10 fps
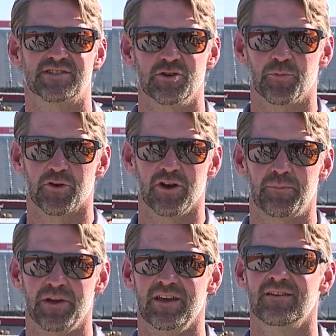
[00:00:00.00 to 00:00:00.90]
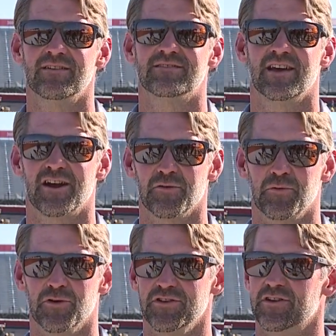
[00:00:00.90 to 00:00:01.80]
super grippy,
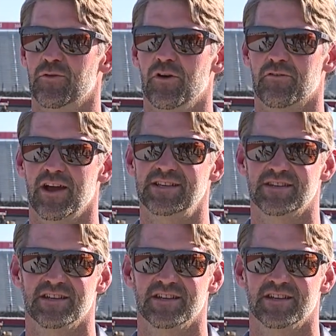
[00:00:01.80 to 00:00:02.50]
terrible, you don't want to race it.